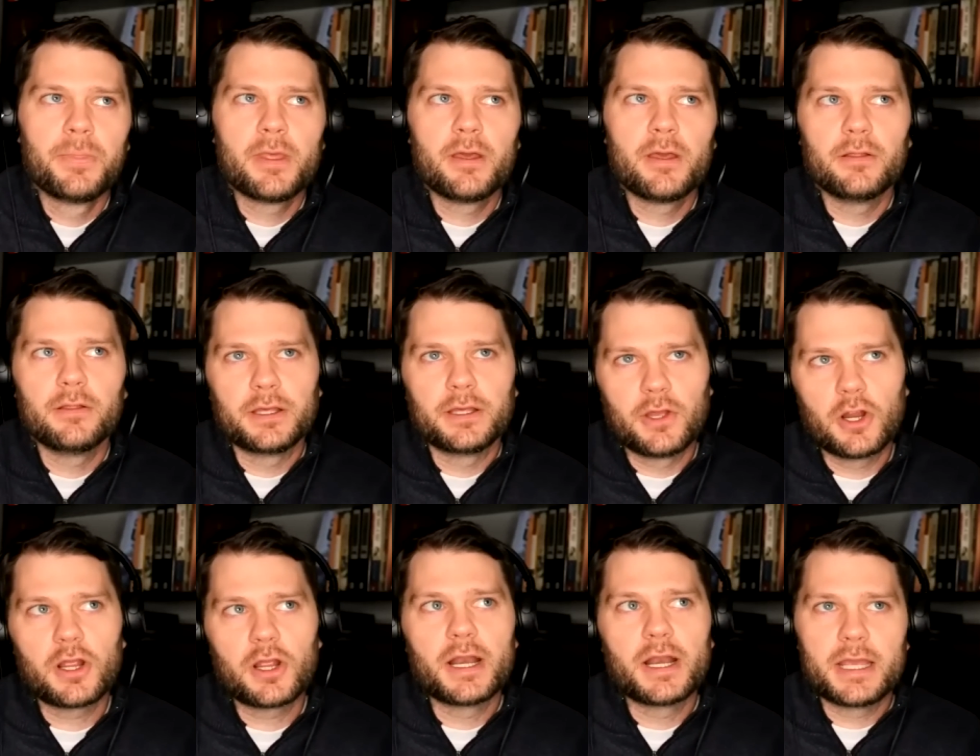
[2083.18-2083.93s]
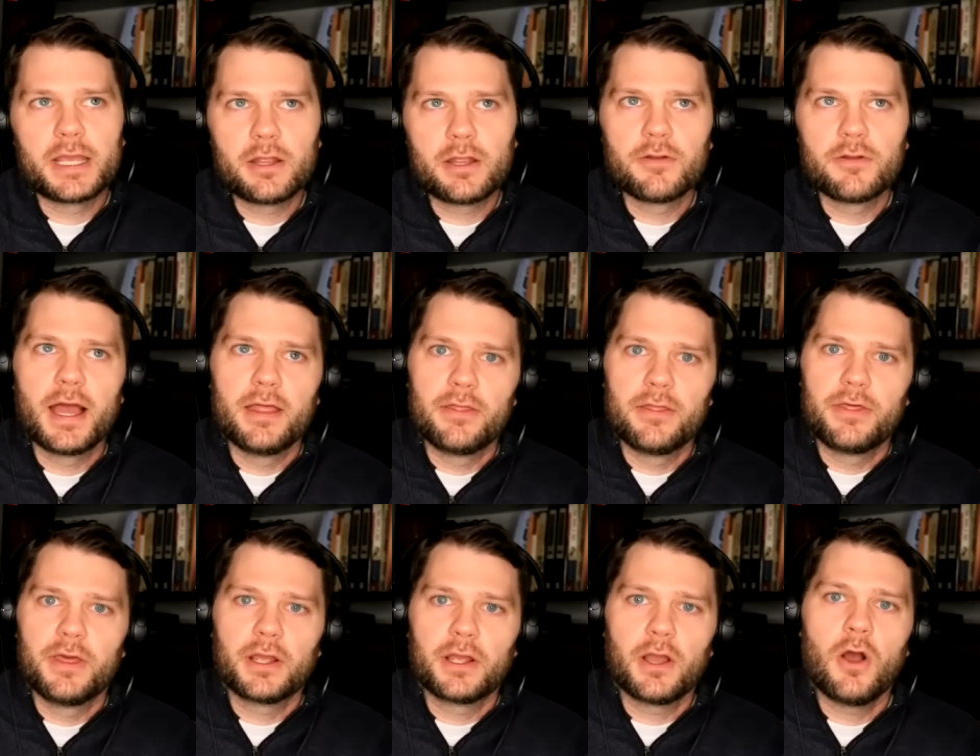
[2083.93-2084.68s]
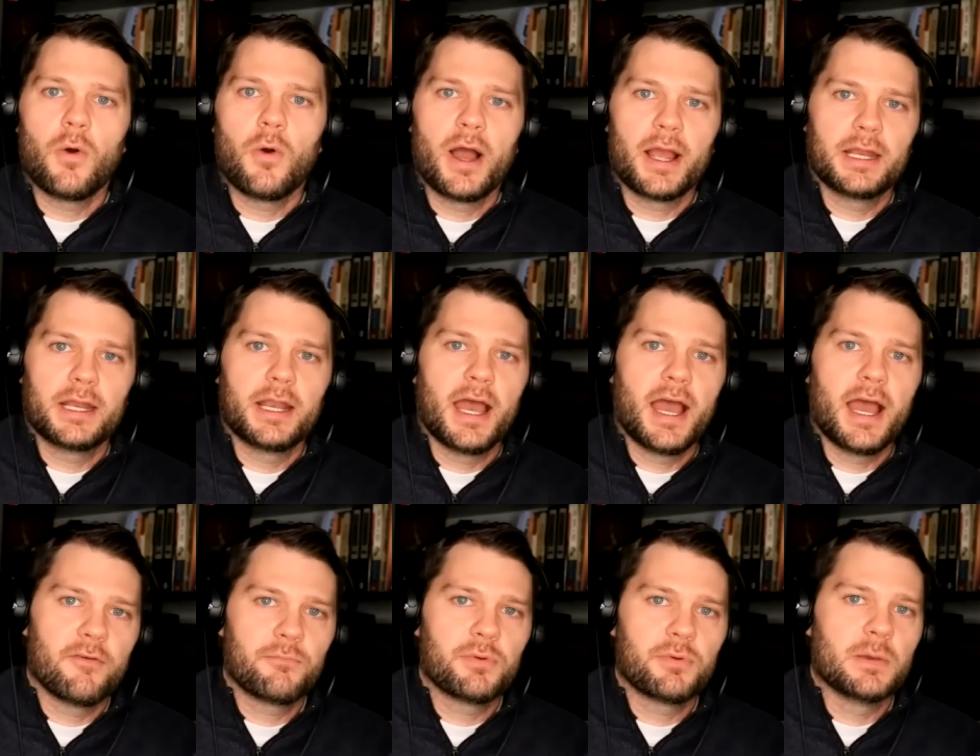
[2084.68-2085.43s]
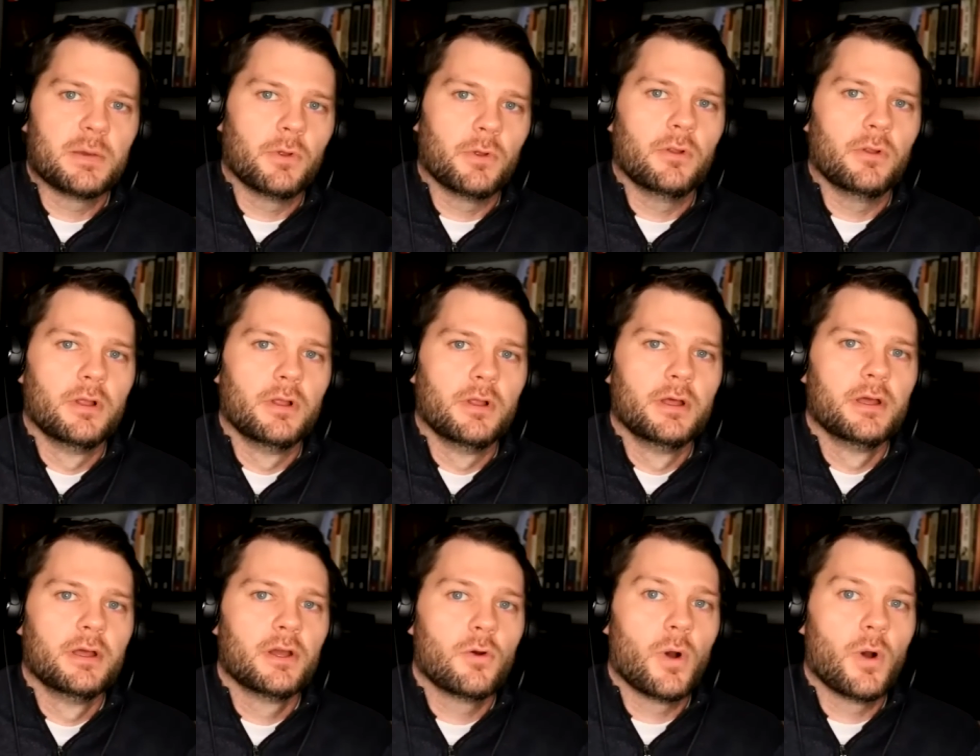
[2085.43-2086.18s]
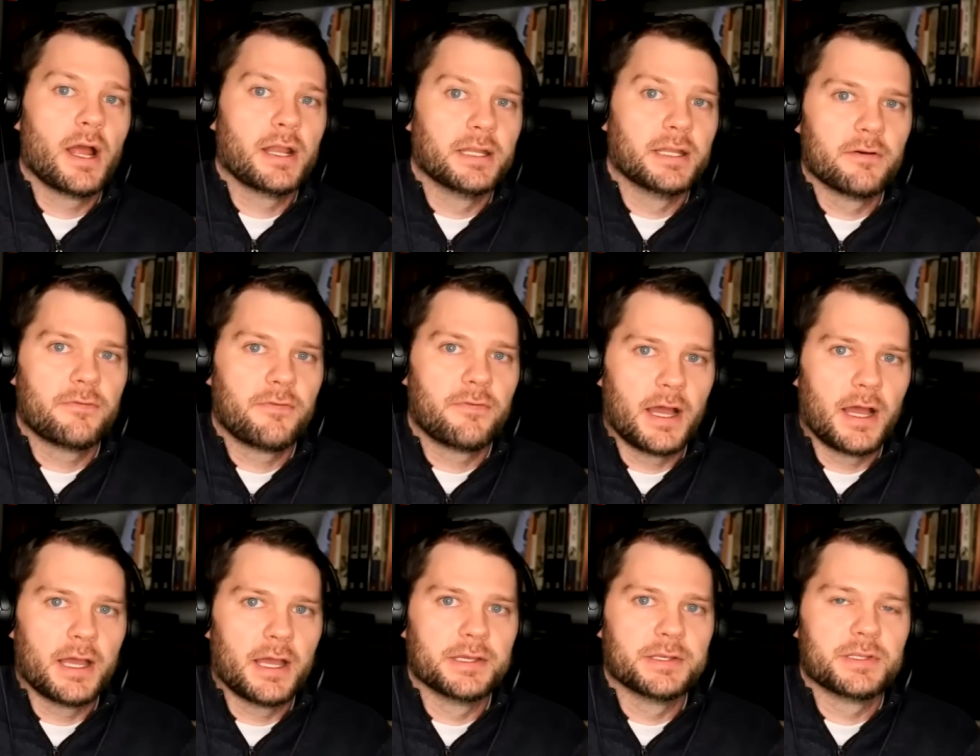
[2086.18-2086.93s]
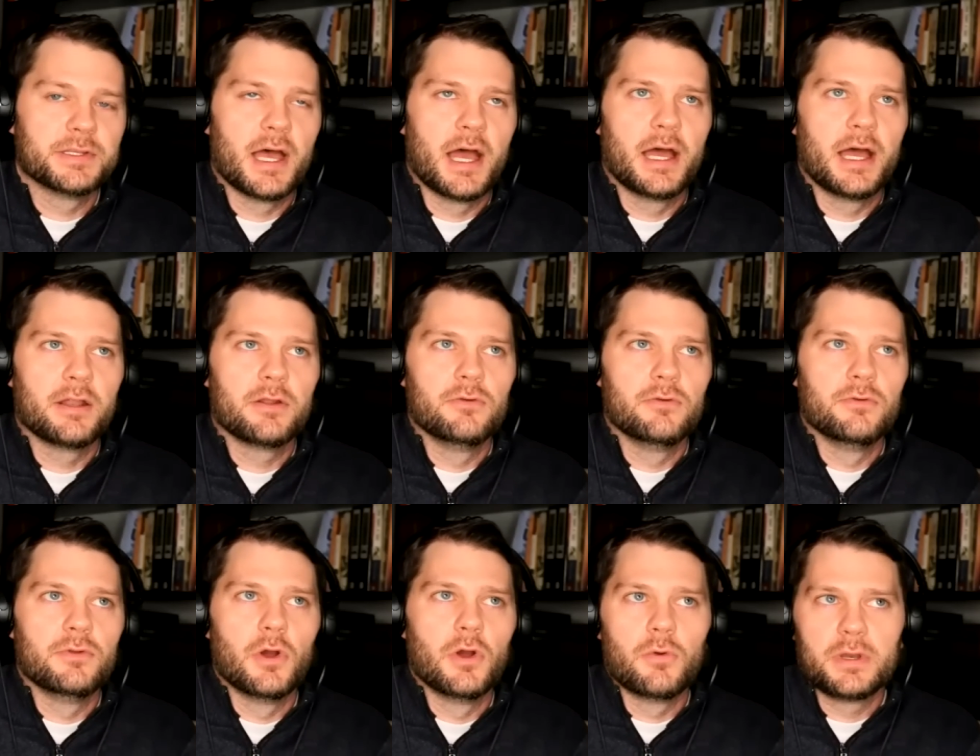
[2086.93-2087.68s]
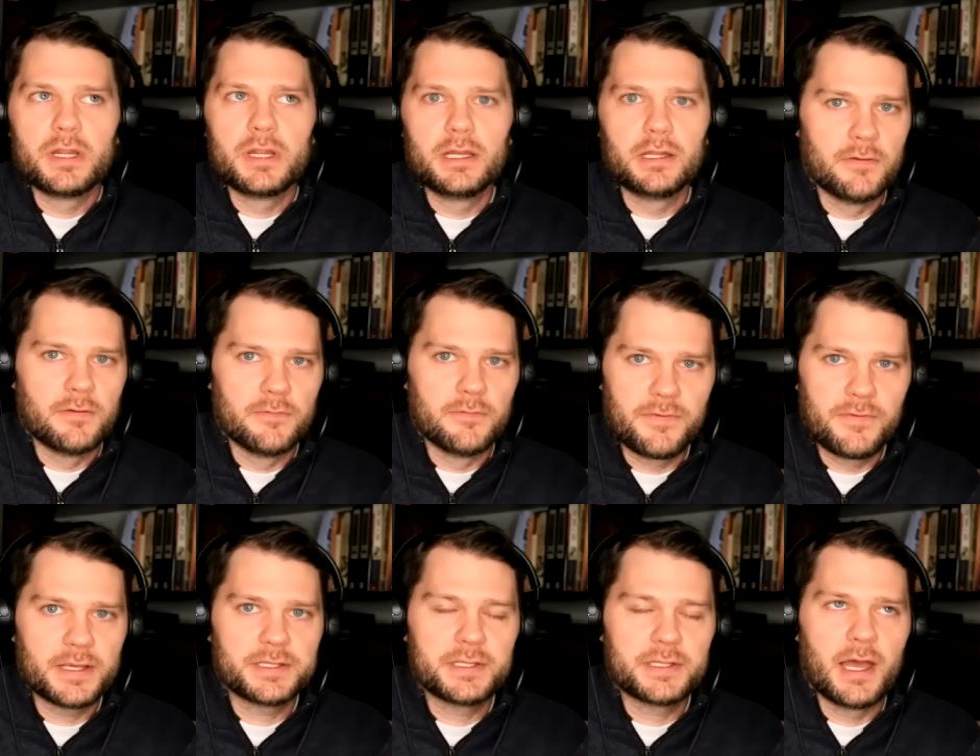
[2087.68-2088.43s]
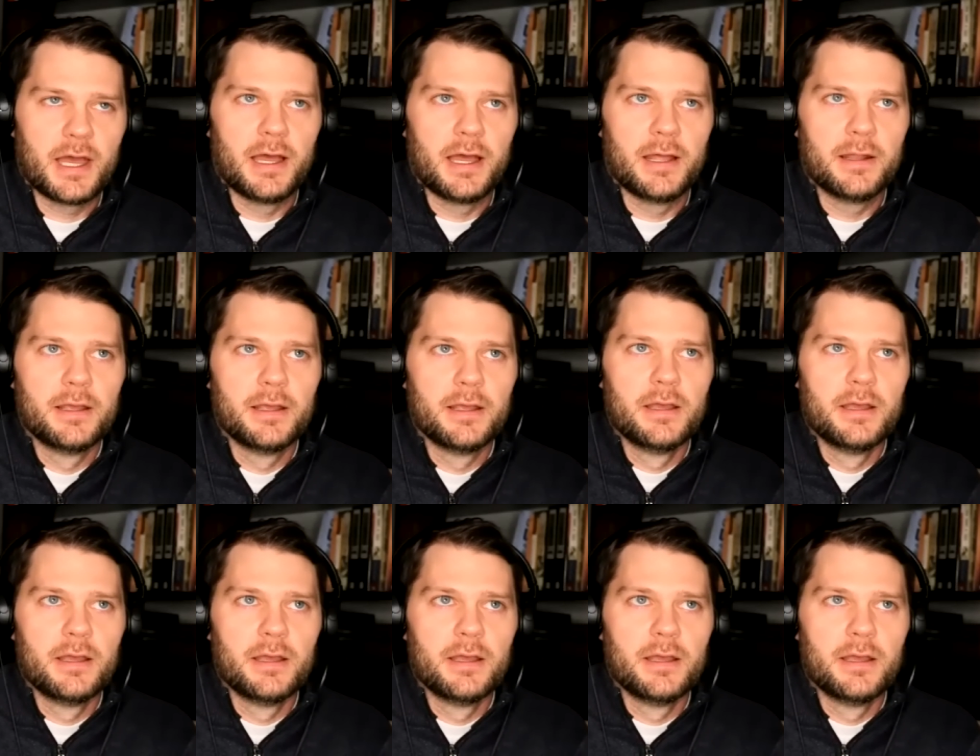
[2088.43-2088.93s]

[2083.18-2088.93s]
Like they're going to hear that and think, oh, I can have people who identify as that who don't need to confess that.